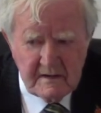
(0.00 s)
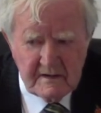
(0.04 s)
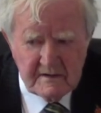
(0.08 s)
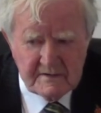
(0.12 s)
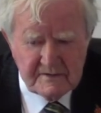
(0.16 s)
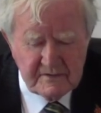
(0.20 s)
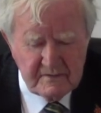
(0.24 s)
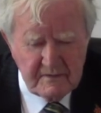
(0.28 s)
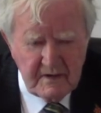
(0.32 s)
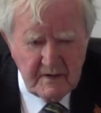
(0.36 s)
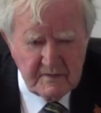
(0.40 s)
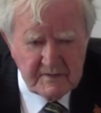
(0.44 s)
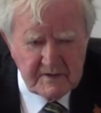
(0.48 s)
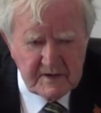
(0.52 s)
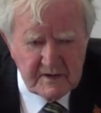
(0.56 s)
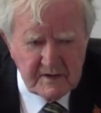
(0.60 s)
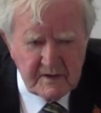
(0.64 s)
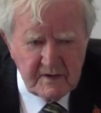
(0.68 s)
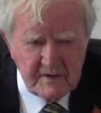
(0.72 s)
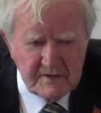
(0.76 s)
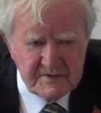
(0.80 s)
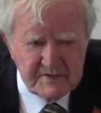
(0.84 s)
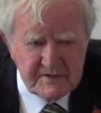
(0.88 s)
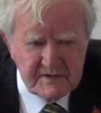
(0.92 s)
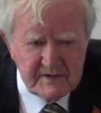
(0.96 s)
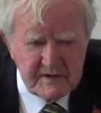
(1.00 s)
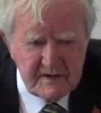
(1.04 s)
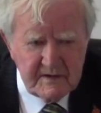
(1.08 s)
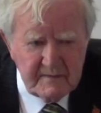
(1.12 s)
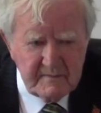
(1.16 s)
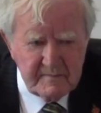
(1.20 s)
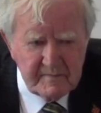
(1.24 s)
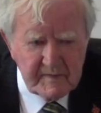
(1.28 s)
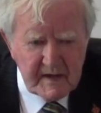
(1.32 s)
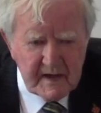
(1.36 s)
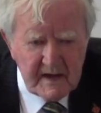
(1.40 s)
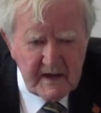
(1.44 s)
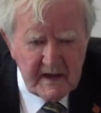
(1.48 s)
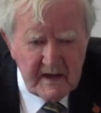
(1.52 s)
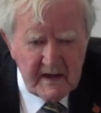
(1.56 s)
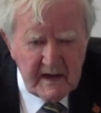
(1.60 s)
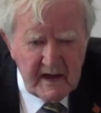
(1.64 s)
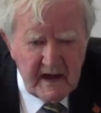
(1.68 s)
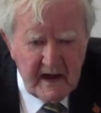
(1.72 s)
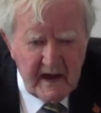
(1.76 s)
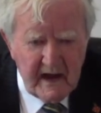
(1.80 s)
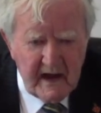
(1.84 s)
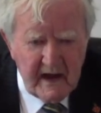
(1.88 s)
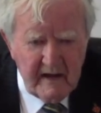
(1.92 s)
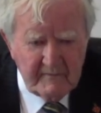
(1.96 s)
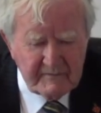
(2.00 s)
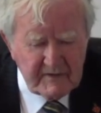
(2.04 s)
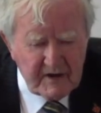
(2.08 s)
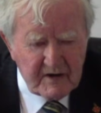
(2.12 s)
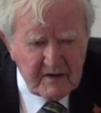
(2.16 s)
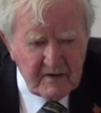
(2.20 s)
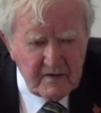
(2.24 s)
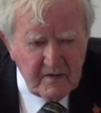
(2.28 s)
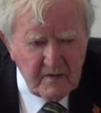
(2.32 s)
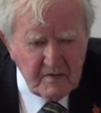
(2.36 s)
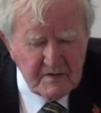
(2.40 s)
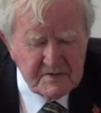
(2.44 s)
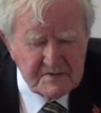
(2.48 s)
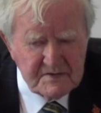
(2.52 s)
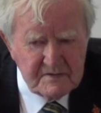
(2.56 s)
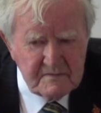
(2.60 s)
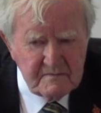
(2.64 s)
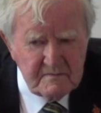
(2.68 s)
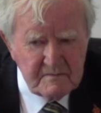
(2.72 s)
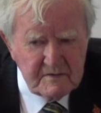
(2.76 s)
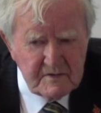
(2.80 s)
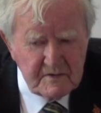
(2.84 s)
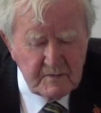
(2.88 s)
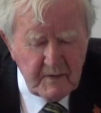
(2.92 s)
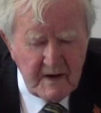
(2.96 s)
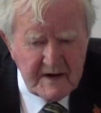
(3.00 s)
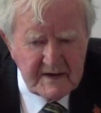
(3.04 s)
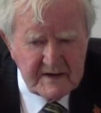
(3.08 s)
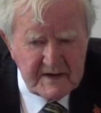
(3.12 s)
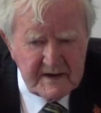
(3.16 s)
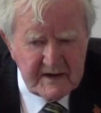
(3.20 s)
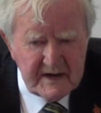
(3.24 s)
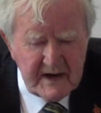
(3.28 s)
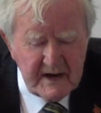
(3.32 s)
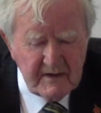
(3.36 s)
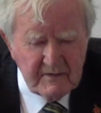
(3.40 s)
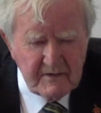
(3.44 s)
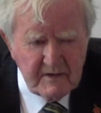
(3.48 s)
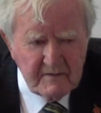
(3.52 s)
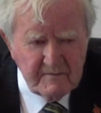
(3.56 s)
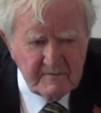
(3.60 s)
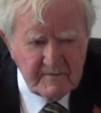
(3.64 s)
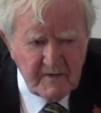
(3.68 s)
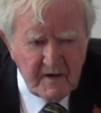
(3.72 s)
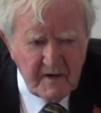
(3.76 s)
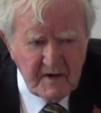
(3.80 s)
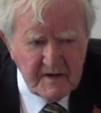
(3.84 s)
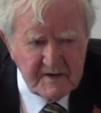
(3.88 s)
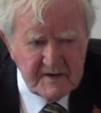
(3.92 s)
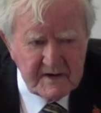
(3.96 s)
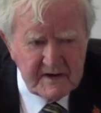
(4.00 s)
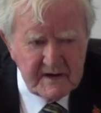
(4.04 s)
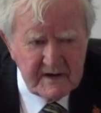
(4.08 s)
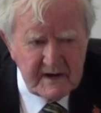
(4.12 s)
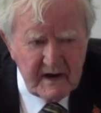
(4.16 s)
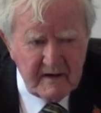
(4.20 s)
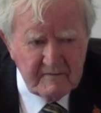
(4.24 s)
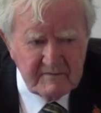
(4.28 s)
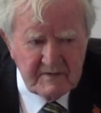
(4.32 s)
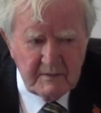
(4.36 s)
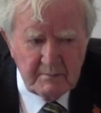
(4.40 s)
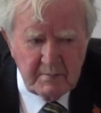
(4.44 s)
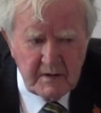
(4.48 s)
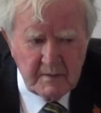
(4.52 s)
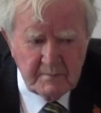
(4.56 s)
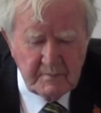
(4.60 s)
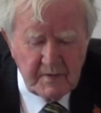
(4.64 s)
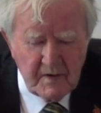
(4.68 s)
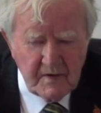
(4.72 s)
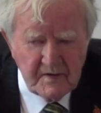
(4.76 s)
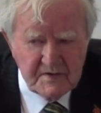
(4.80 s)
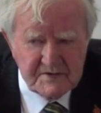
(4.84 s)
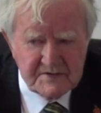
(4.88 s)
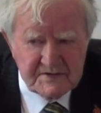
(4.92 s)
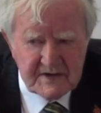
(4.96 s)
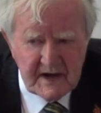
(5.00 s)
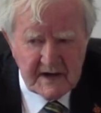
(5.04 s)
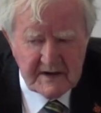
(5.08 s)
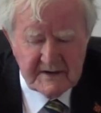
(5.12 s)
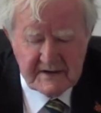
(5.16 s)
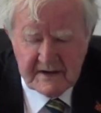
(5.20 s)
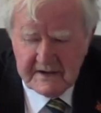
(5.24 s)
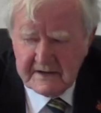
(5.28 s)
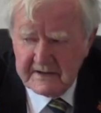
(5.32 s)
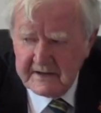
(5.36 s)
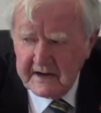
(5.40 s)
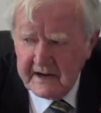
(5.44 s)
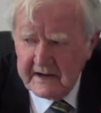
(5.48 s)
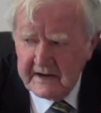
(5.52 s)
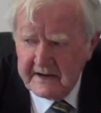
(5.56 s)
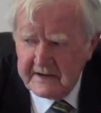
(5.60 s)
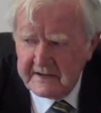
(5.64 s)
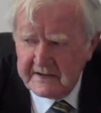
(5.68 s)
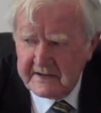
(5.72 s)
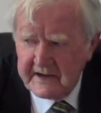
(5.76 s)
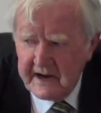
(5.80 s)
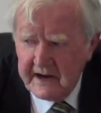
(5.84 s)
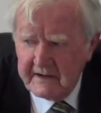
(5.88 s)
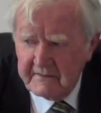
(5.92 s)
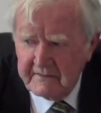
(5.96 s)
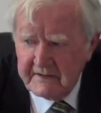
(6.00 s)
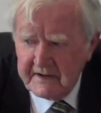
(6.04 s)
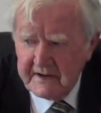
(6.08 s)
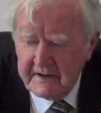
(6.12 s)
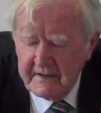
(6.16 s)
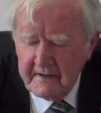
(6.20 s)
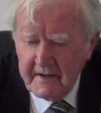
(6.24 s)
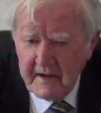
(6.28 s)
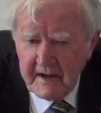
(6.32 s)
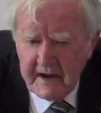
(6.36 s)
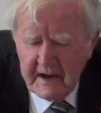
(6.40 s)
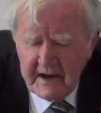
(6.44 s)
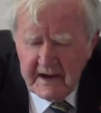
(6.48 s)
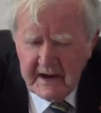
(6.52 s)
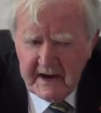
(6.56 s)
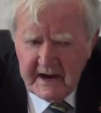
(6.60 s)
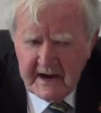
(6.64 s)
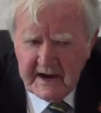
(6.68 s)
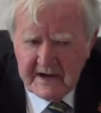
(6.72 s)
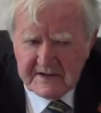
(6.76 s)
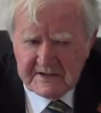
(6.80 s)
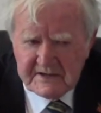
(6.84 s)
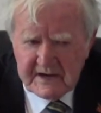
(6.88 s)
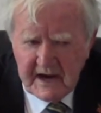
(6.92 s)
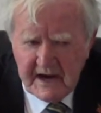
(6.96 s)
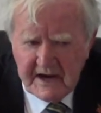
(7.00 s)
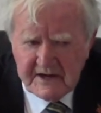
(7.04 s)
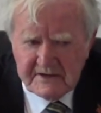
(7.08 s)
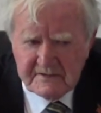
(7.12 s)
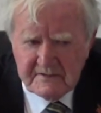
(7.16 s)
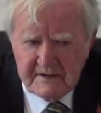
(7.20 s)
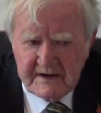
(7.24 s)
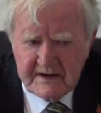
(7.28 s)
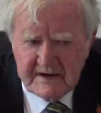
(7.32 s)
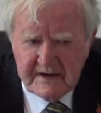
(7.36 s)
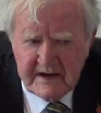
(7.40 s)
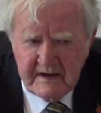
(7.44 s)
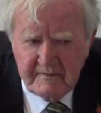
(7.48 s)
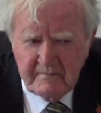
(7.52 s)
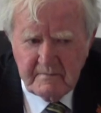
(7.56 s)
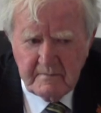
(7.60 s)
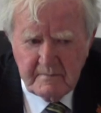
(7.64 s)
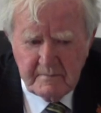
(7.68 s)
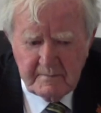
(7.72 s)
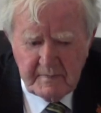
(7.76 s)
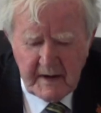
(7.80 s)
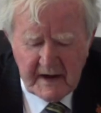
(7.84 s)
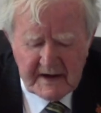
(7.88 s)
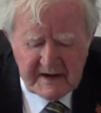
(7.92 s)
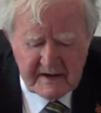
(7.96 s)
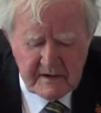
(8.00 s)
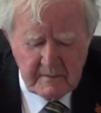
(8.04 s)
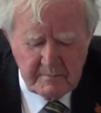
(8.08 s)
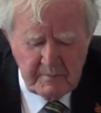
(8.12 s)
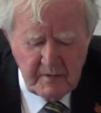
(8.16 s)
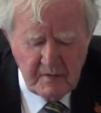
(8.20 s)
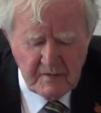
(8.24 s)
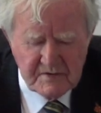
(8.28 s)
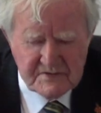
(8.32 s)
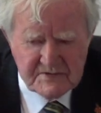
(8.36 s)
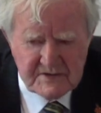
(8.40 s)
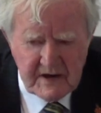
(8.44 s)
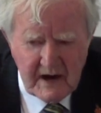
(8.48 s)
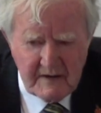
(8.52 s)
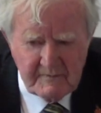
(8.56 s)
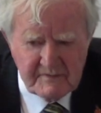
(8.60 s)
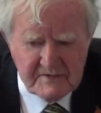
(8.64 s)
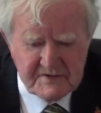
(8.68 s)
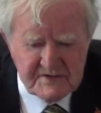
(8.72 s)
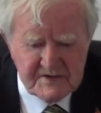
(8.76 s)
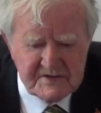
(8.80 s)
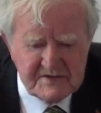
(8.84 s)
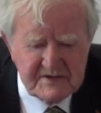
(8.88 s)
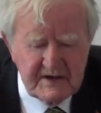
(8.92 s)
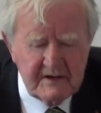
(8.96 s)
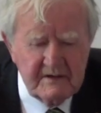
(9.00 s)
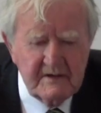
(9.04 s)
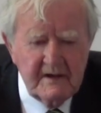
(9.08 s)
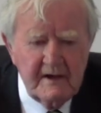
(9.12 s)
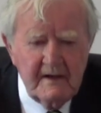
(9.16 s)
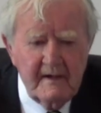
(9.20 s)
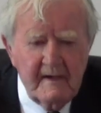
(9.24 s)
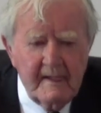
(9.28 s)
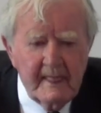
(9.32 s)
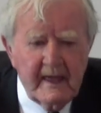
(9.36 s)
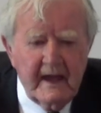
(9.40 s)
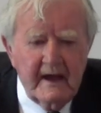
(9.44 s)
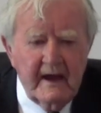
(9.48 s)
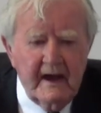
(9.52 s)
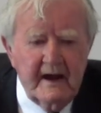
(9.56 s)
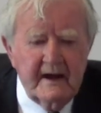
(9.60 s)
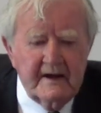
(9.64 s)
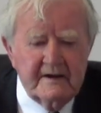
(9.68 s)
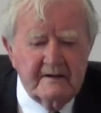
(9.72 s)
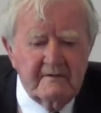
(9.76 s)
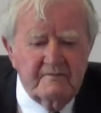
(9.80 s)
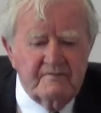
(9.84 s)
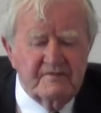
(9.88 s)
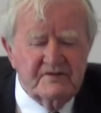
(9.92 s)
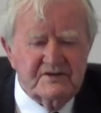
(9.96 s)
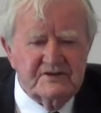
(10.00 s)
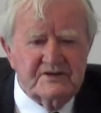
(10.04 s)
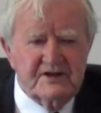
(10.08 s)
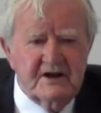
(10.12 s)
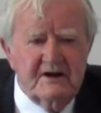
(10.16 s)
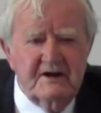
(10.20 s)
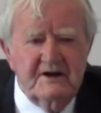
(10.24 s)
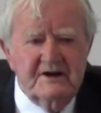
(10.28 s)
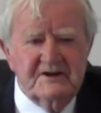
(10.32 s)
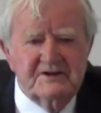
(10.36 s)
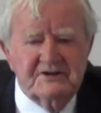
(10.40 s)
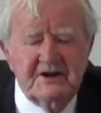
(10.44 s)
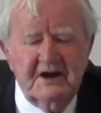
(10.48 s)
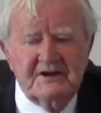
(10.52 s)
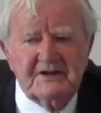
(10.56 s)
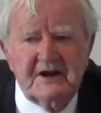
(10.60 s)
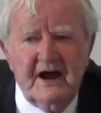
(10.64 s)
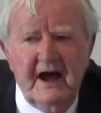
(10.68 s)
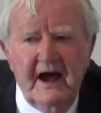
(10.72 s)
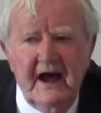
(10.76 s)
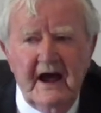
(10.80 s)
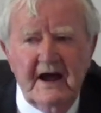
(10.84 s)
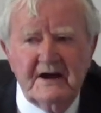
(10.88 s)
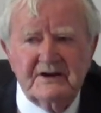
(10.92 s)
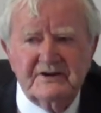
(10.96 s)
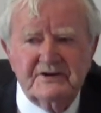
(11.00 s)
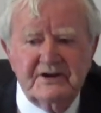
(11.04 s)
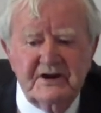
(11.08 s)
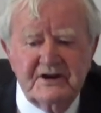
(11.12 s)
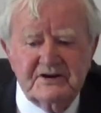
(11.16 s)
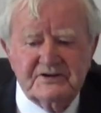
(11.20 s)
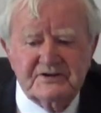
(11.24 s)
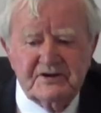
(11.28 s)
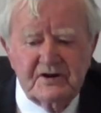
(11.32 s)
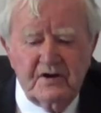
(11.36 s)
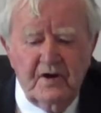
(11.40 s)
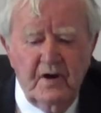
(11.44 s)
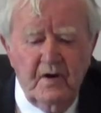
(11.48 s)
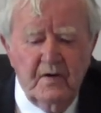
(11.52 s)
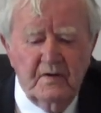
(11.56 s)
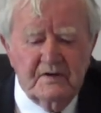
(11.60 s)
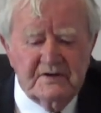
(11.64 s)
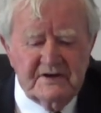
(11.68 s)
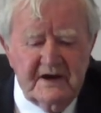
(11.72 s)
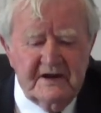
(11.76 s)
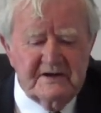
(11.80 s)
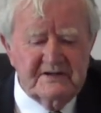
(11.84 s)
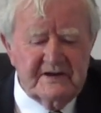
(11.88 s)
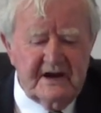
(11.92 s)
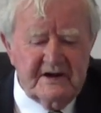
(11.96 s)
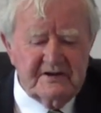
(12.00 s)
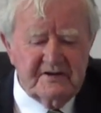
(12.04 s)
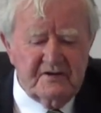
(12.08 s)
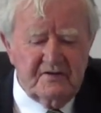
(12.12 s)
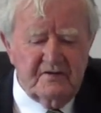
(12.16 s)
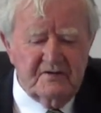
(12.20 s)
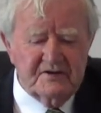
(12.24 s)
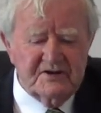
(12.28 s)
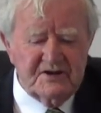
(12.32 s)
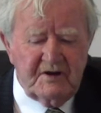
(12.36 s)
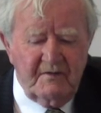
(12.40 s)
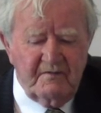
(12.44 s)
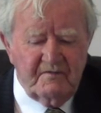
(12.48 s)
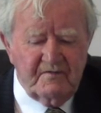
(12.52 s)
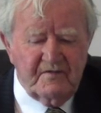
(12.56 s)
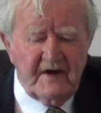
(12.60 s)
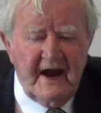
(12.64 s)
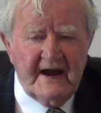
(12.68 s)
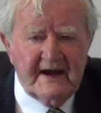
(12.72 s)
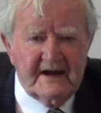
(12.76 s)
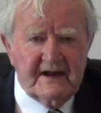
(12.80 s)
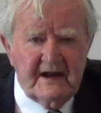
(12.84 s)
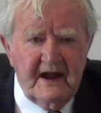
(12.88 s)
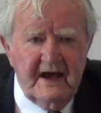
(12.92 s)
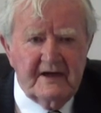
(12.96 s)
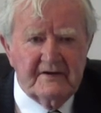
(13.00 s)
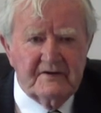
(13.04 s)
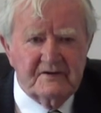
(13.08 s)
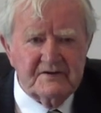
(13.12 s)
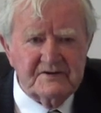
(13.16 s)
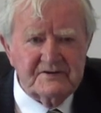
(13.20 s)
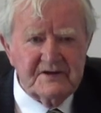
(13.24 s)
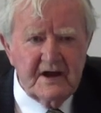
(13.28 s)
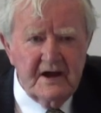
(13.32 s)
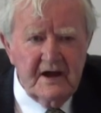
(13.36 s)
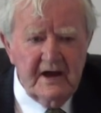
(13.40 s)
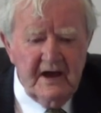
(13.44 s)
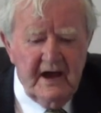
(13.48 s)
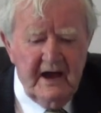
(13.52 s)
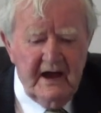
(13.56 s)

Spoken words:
throughout the country. They're closing 20 out of 40 of the proposed that in Kerry. It's actually giving back the post offices the facilities that they had years ago, that they could frank letters.